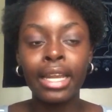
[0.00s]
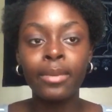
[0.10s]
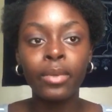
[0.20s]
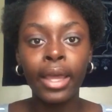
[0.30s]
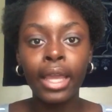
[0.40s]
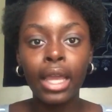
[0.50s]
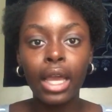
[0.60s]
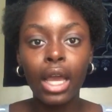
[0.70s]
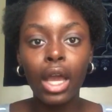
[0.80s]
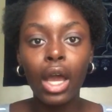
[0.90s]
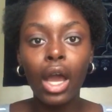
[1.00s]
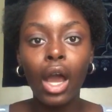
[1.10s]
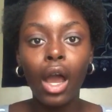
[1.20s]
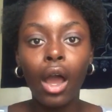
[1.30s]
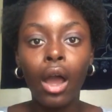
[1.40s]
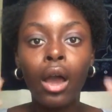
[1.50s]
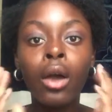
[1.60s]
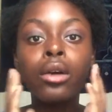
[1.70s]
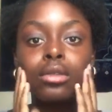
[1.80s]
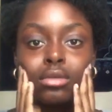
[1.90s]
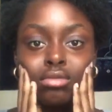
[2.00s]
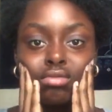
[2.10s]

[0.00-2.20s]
And I'm like, oh,